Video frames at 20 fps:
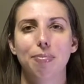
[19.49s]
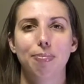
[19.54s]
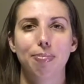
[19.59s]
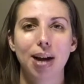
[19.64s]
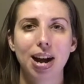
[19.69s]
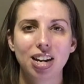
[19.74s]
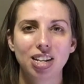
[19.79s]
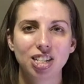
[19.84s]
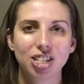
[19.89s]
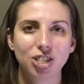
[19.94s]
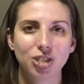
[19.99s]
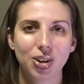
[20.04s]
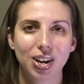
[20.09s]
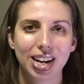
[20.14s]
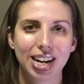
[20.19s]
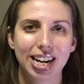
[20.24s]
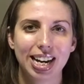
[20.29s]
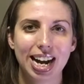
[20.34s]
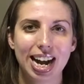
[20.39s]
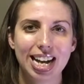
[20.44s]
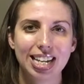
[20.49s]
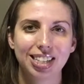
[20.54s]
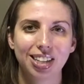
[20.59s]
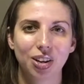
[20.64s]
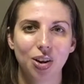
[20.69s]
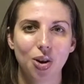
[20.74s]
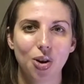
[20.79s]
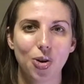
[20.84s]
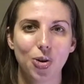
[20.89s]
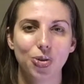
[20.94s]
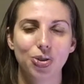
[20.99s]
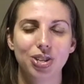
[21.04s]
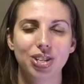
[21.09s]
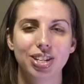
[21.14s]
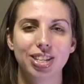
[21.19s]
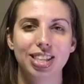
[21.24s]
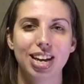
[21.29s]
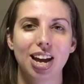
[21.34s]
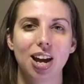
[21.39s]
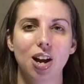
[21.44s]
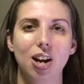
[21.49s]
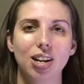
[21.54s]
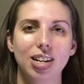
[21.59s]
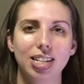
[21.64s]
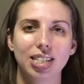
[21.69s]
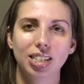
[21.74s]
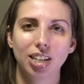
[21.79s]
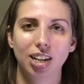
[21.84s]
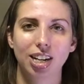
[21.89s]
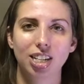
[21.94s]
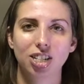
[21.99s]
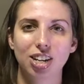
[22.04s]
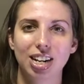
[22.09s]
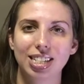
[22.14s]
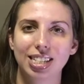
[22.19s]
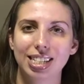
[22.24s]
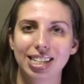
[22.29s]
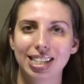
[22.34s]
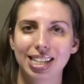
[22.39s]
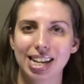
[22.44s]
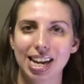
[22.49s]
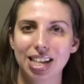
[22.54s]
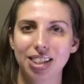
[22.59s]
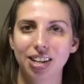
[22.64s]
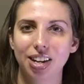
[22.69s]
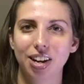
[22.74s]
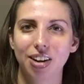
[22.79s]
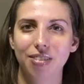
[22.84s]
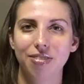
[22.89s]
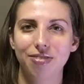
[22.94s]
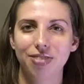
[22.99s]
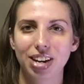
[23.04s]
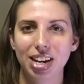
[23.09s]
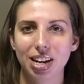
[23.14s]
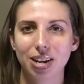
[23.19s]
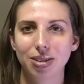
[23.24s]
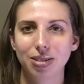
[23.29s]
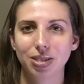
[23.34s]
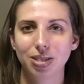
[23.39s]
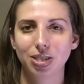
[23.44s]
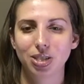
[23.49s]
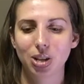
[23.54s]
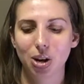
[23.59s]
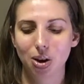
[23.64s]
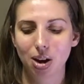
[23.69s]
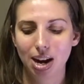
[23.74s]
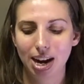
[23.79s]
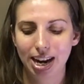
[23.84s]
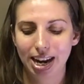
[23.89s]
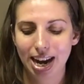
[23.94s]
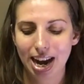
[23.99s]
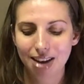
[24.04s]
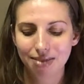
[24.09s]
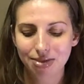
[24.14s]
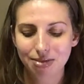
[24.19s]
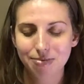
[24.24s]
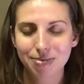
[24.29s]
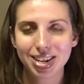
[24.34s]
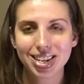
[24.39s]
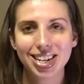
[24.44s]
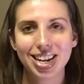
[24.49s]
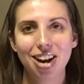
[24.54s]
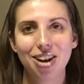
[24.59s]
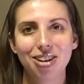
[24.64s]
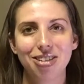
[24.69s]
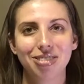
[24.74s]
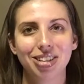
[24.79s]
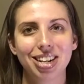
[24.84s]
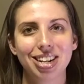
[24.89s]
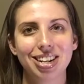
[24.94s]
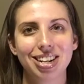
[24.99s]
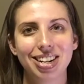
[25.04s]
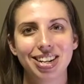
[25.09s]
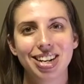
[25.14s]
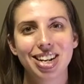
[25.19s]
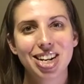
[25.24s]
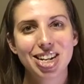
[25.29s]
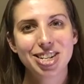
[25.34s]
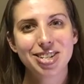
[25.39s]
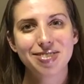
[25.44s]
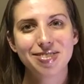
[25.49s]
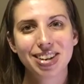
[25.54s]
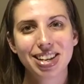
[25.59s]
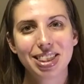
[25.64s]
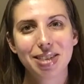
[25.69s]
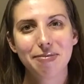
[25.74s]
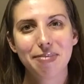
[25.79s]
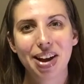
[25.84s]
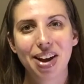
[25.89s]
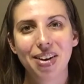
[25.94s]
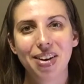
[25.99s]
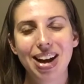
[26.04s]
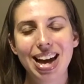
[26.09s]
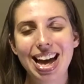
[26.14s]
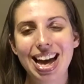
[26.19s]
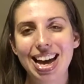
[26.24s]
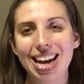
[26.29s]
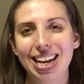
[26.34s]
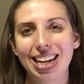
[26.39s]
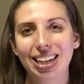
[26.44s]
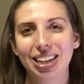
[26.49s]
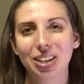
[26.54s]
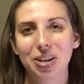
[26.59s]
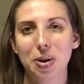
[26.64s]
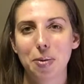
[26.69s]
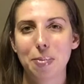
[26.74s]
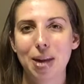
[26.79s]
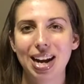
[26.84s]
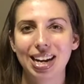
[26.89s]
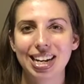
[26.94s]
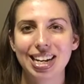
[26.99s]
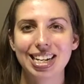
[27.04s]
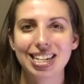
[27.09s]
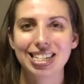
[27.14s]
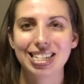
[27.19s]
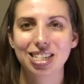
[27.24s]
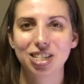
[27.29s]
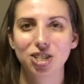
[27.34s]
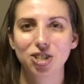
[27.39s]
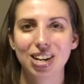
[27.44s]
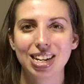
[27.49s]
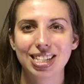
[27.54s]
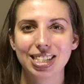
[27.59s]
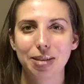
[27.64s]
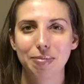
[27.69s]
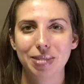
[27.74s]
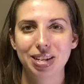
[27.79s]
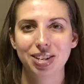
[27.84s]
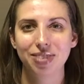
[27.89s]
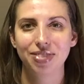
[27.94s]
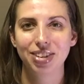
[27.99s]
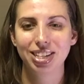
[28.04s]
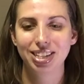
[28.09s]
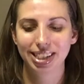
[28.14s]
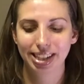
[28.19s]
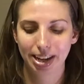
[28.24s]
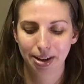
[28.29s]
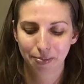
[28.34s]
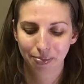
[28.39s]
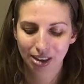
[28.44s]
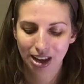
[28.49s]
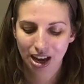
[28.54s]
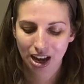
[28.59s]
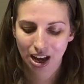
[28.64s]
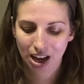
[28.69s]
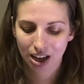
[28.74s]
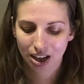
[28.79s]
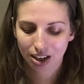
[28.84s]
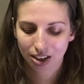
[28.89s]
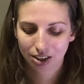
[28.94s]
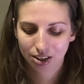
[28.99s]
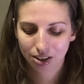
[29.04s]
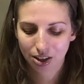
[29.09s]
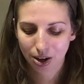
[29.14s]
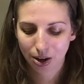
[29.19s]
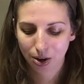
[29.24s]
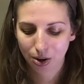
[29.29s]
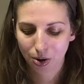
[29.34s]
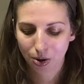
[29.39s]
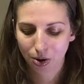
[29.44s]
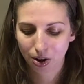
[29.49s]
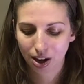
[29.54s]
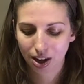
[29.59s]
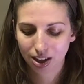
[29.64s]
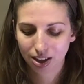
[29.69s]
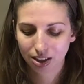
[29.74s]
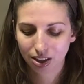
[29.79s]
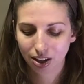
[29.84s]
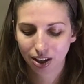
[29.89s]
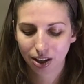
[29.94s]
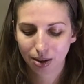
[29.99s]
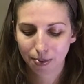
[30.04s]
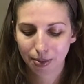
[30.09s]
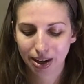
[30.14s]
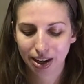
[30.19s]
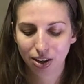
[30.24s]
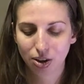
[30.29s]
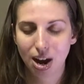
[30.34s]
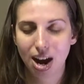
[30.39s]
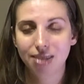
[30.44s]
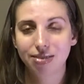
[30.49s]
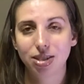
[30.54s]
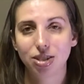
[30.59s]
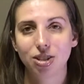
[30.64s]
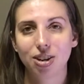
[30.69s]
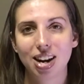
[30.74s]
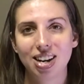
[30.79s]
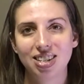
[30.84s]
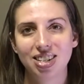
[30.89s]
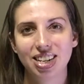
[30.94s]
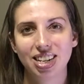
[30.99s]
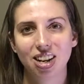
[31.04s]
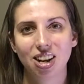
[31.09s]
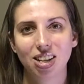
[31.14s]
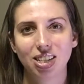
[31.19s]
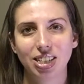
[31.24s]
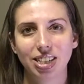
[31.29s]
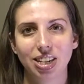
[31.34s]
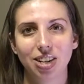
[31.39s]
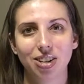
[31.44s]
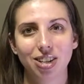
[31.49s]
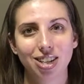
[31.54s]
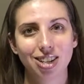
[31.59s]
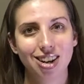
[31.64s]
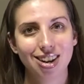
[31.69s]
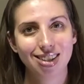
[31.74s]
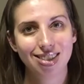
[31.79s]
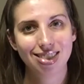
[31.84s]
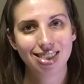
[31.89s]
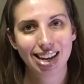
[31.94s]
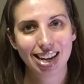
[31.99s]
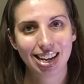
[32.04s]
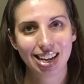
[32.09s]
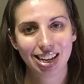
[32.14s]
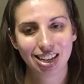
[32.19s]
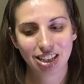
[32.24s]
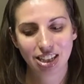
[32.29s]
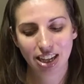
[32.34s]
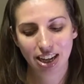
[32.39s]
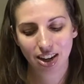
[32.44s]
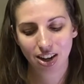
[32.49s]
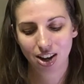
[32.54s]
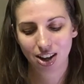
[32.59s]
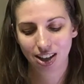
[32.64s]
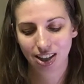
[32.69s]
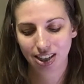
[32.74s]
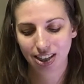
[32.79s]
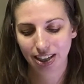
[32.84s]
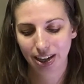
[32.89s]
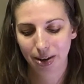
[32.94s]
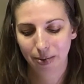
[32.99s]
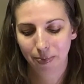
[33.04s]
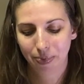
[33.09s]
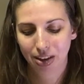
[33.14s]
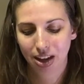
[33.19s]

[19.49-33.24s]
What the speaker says: prior to joining as a coach that aren't necessarily addressed in the other videos. So I have them written down. I'm going to read them out and go back in and address them individually. So a concern could be you haven't tried Shakeology or you're not liking Shakeology.